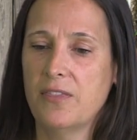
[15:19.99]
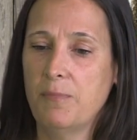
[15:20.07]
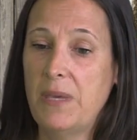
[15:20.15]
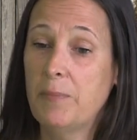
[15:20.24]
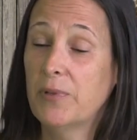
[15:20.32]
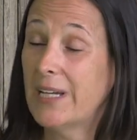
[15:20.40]

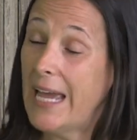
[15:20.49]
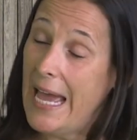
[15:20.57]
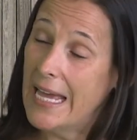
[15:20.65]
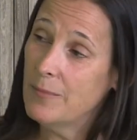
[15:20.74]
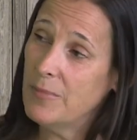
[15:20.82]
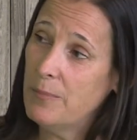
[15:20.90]
People
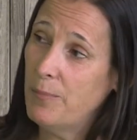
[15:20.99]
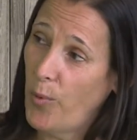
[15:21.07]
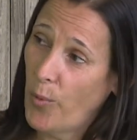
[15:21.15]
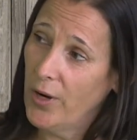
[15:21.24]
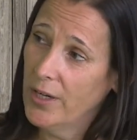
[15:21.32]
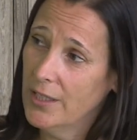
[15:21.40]
can be
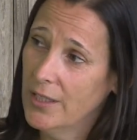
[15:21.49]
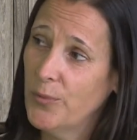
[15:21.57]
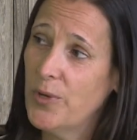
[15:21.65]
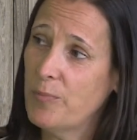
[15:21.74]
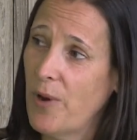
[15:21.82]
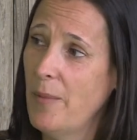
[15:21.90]
born
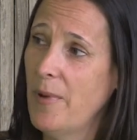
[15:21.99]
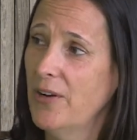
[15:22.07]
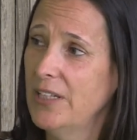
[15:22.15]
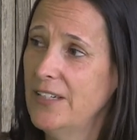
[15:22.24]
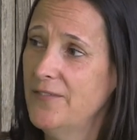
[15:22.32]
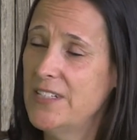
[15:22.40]
with
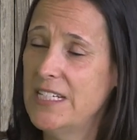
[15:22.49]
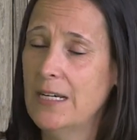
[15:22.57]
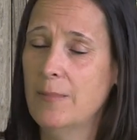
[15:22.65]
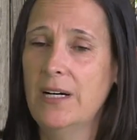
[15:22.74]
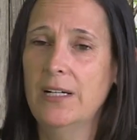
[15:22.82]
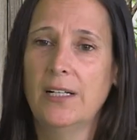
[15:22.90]
primary
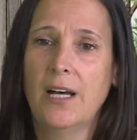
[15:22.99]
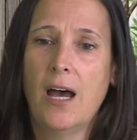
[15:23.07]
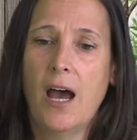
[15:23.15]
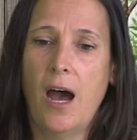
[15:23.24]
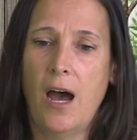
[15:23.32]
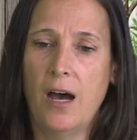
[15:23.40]
lymphedema,
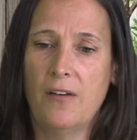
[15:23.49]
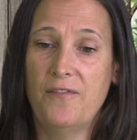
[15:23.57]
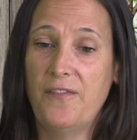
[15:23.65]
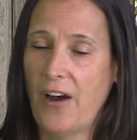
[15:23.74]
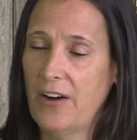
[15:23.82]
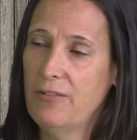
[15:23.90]

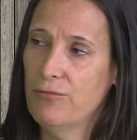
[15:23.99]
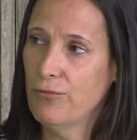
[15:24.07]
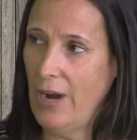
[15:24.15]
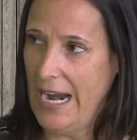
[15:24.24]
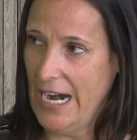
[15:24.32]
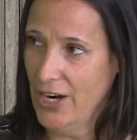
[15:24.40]
very
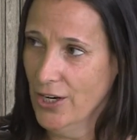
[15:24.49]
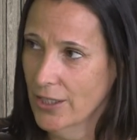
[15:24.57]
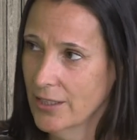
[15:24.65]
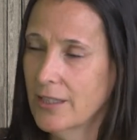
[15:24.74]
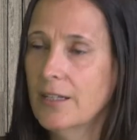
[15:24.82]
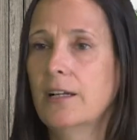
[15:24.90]
rare.
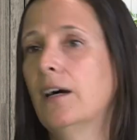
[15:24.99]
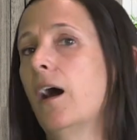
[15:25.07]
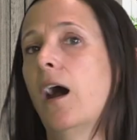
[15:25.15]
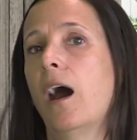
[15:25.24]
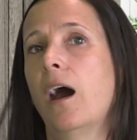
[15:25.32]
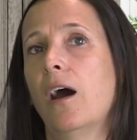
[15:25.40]

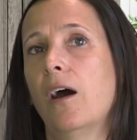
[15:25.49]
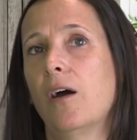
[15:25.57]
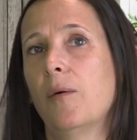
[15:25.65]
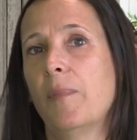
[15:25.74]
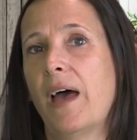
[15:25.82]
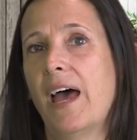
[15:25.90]

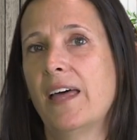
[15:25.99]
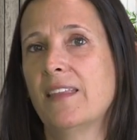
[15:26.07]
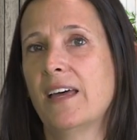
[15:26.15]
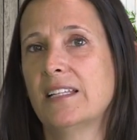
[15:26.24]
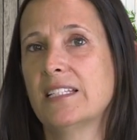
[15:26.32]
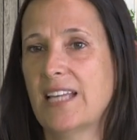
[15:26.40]
And
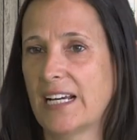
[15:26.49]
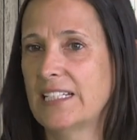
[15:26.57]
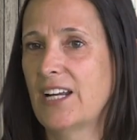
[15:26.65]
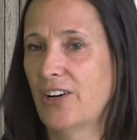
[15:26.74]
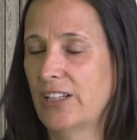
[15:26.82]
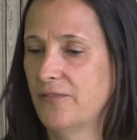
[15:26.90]
then
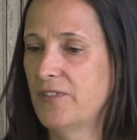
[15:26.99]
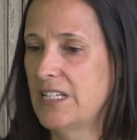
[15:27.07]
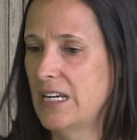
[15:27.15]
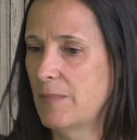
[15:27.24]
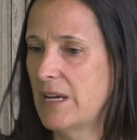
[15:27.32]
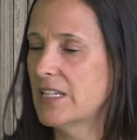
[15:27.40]
secondary
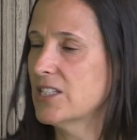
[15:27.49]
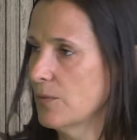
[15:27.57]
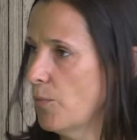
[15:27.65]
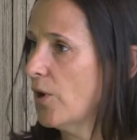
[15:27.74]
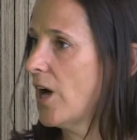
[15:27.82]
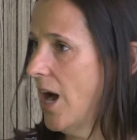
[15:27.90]
lymphedema is the
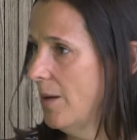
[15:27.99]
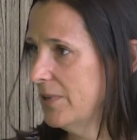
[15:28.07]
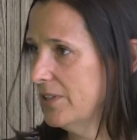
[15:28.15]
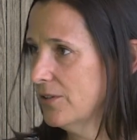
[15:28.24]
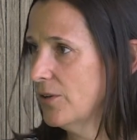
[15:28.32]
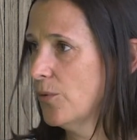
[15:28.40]
more
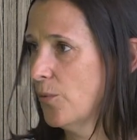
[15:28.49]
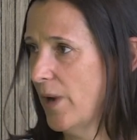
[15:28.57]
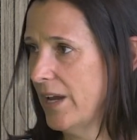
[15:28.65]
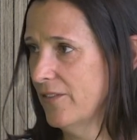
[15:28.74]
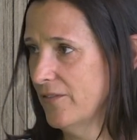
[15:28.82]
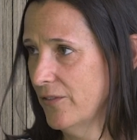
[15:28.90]
common
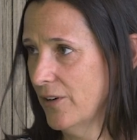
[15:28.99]
way of